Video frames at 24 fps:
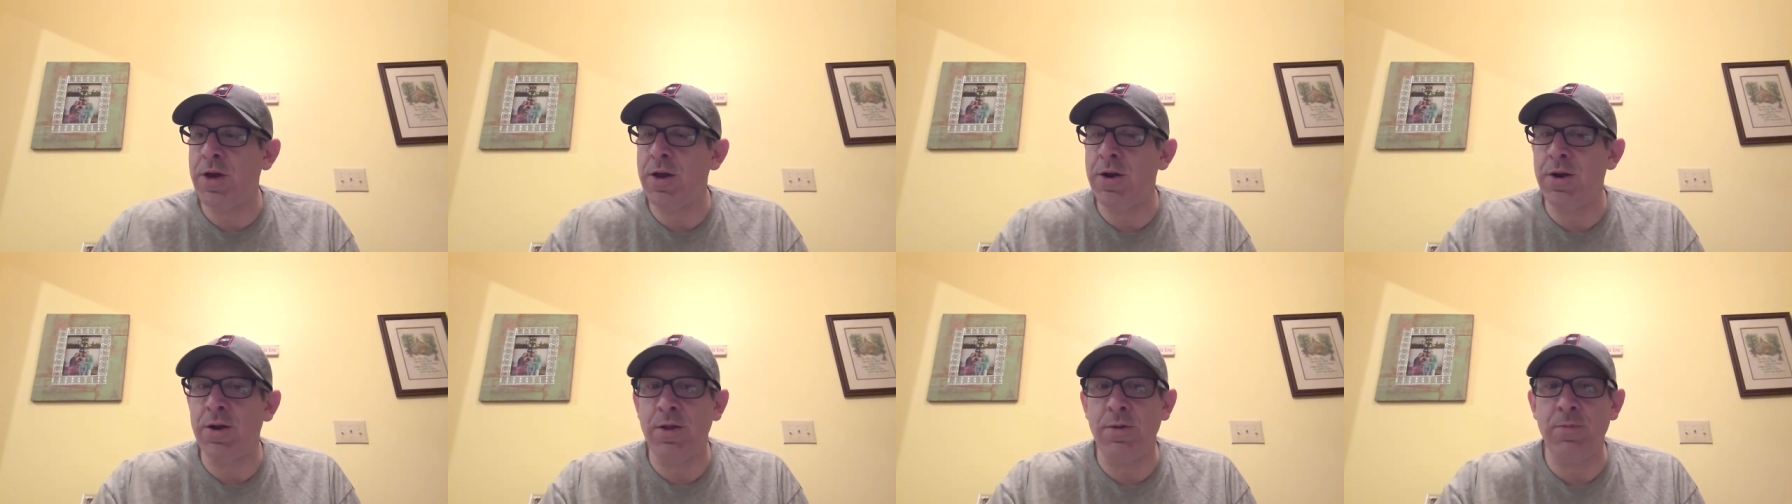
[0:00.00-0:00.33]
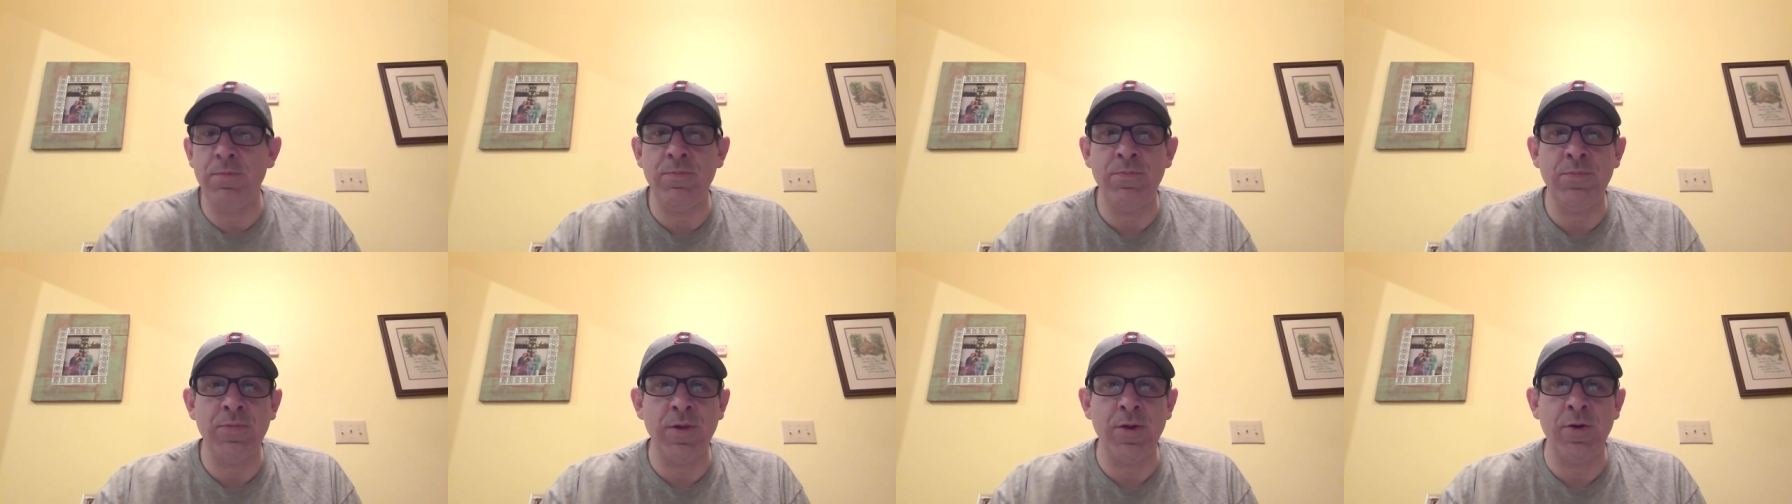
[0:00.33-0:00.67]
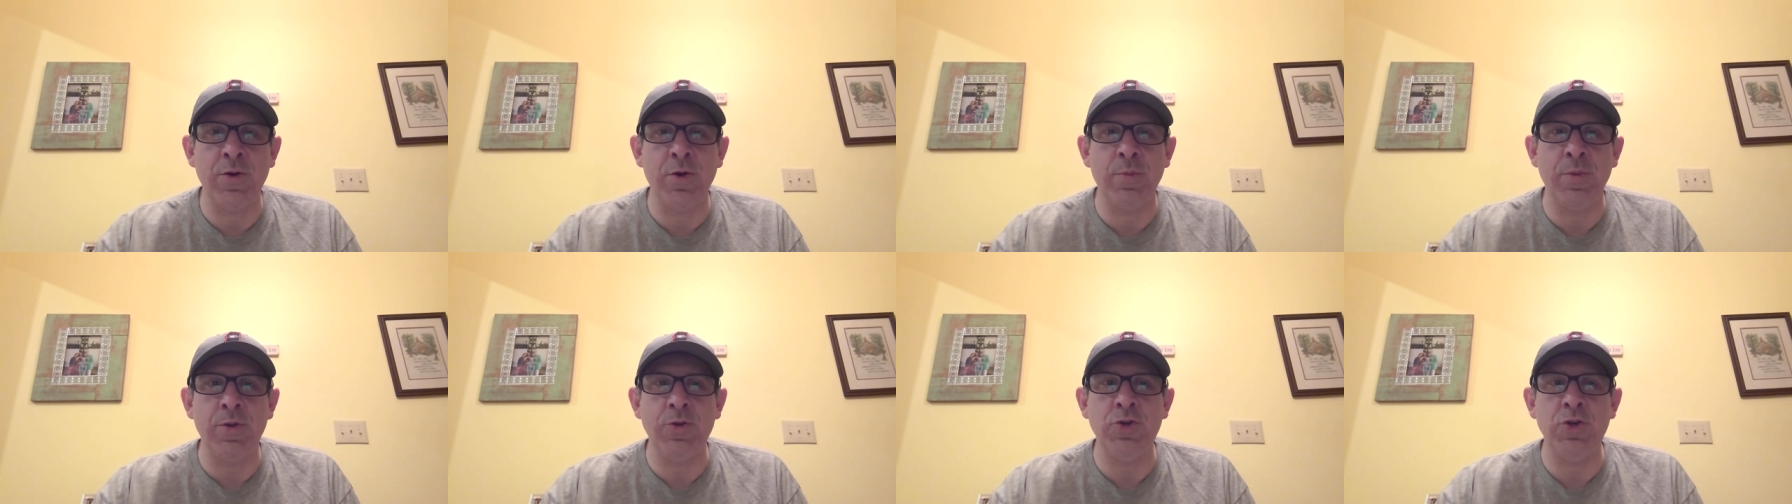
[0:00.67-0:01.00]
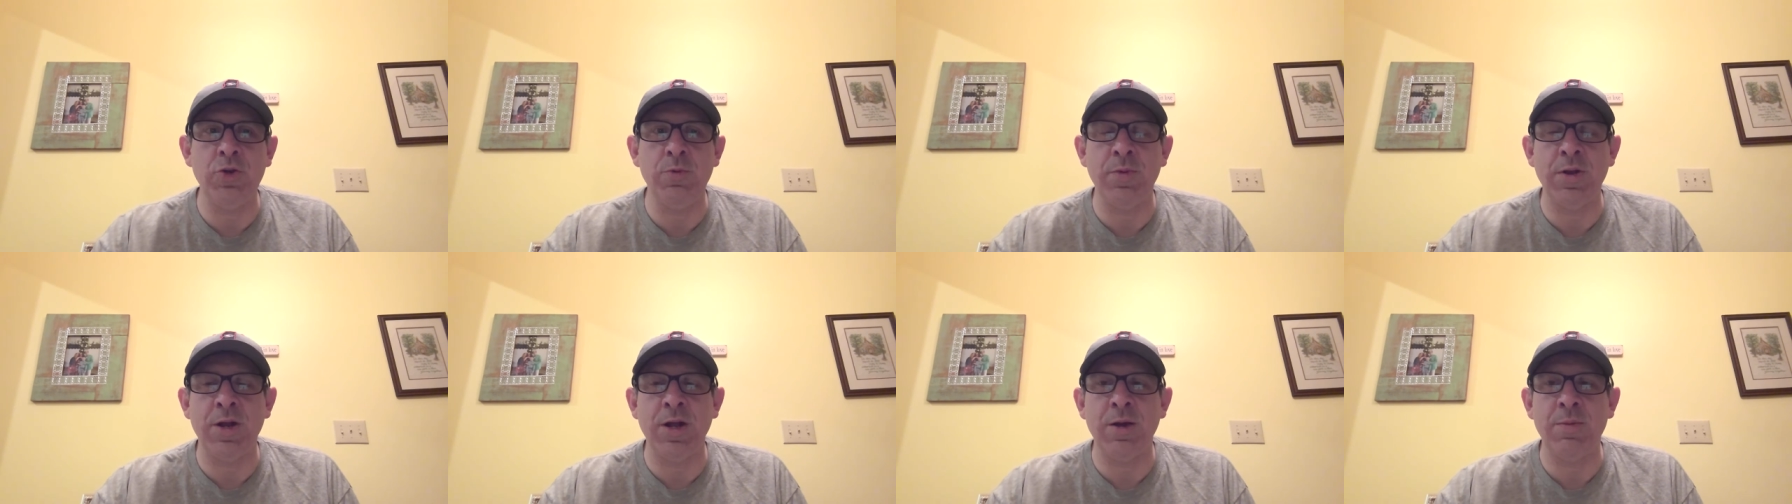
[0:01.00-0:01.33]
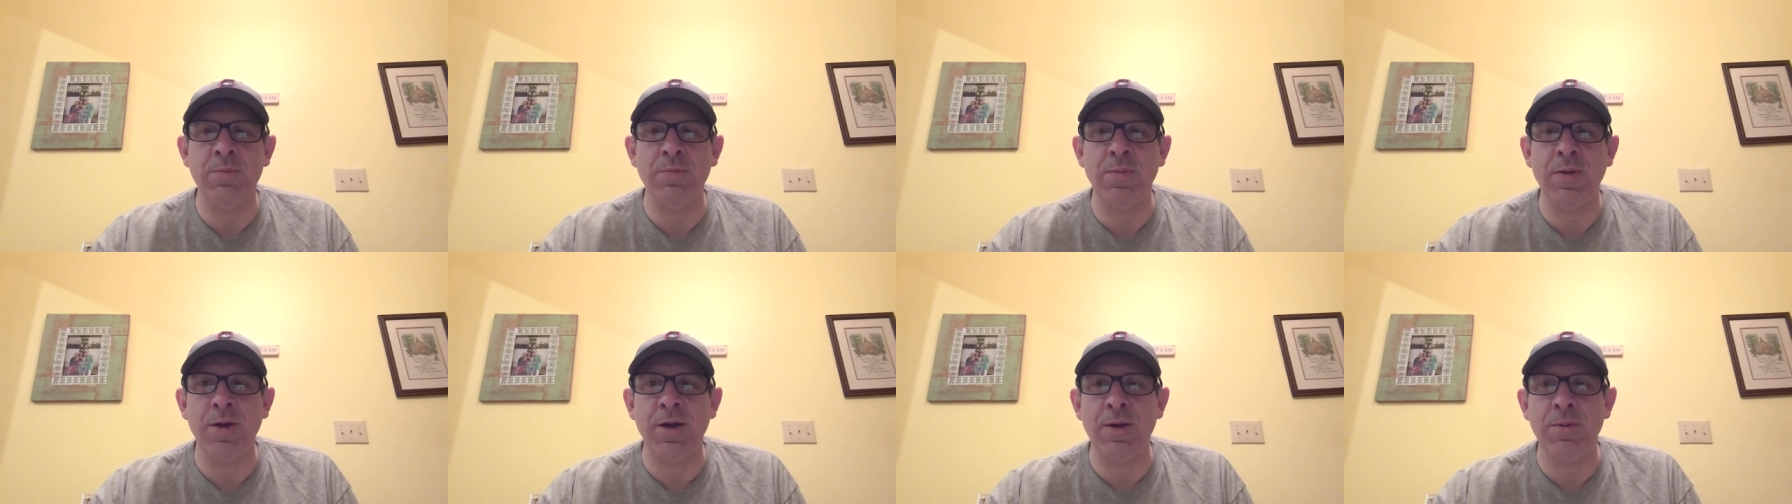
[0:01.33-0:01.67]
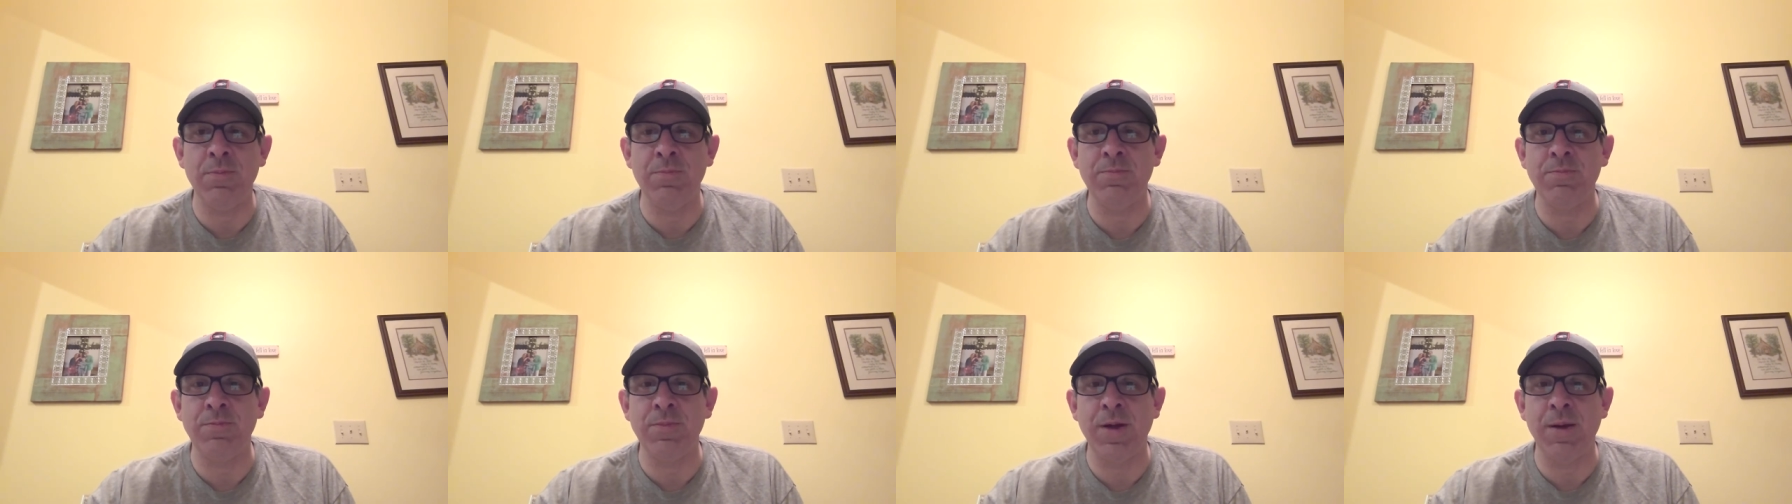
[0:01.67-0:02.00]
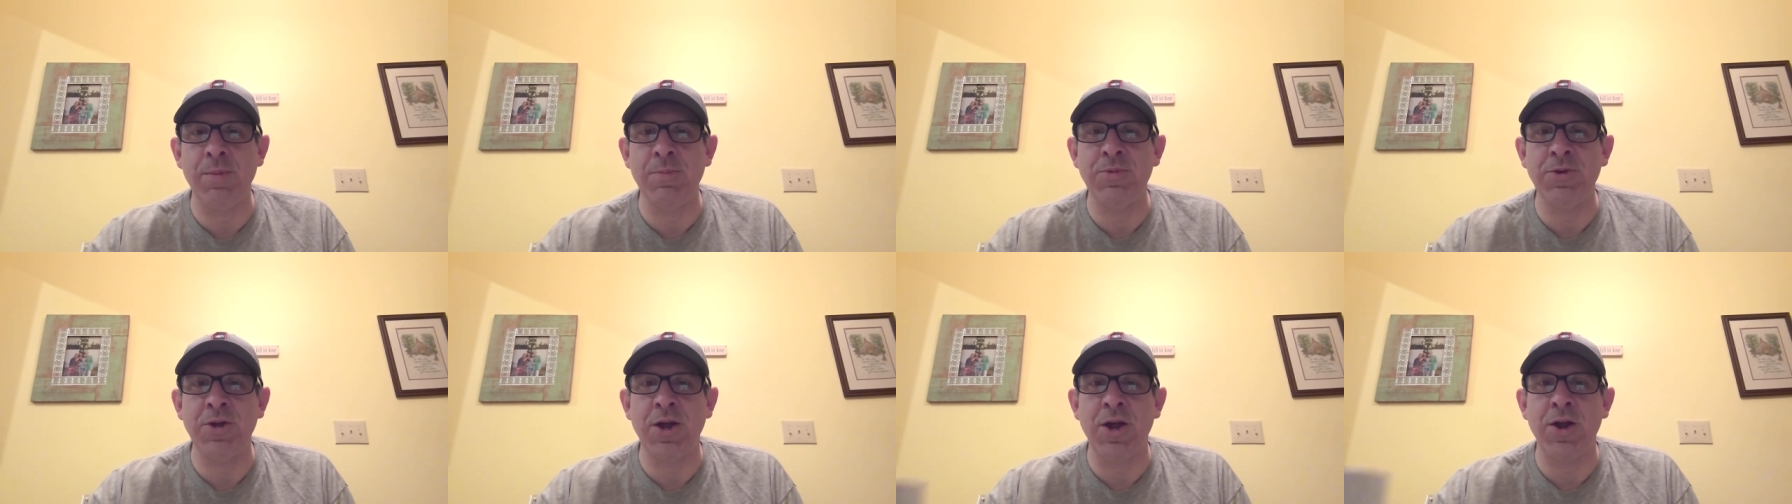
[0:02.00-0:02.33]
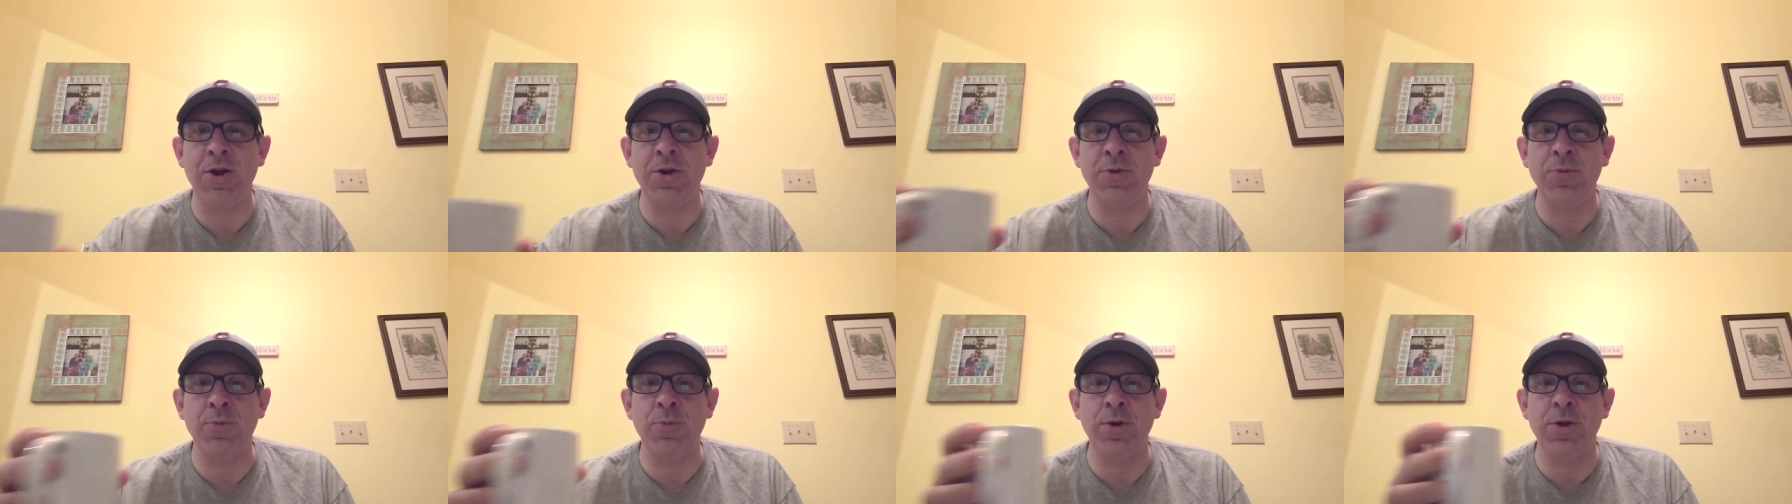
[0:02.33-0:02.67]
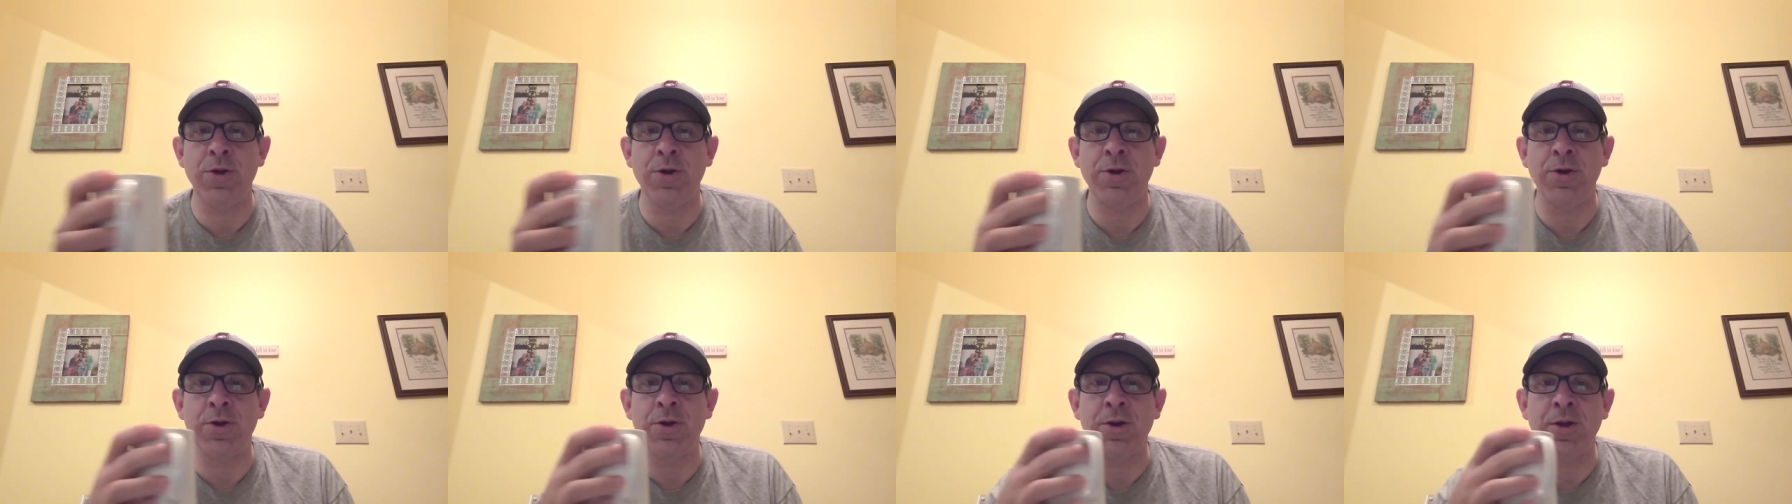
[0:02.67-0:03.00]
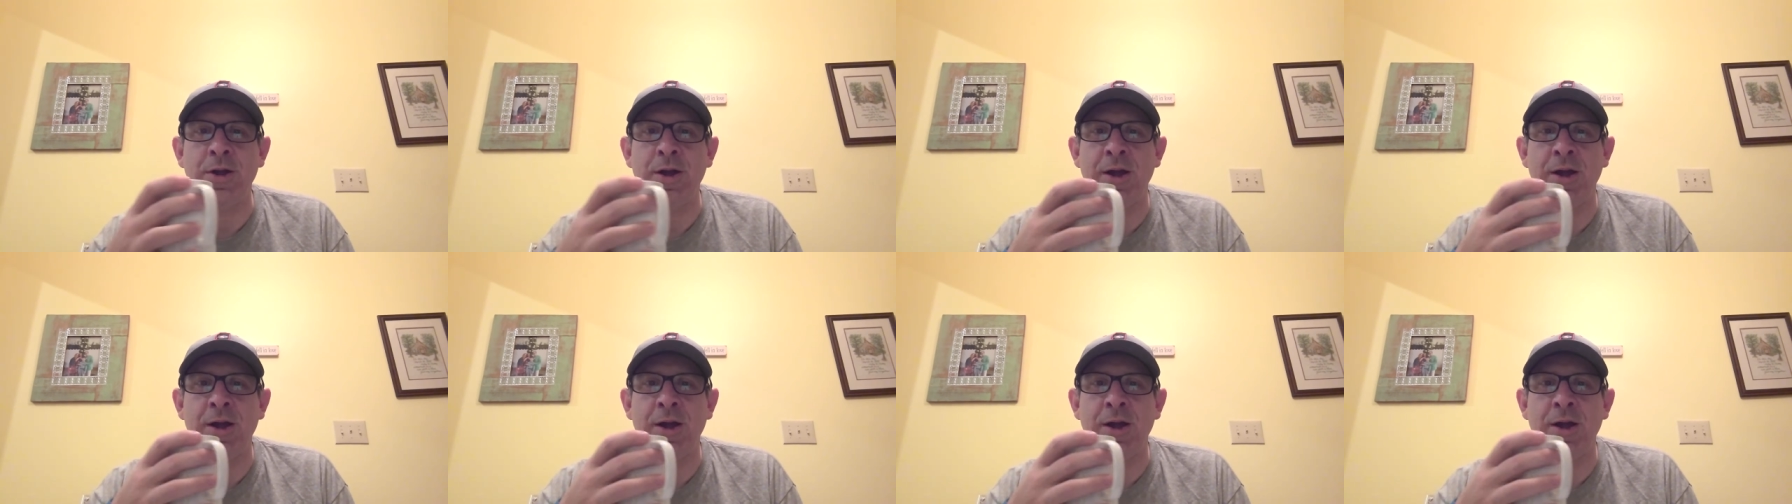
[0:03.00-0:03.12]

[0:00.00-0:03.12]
I don't, I don't, know about you, but I'm I'm I'm tired of winter.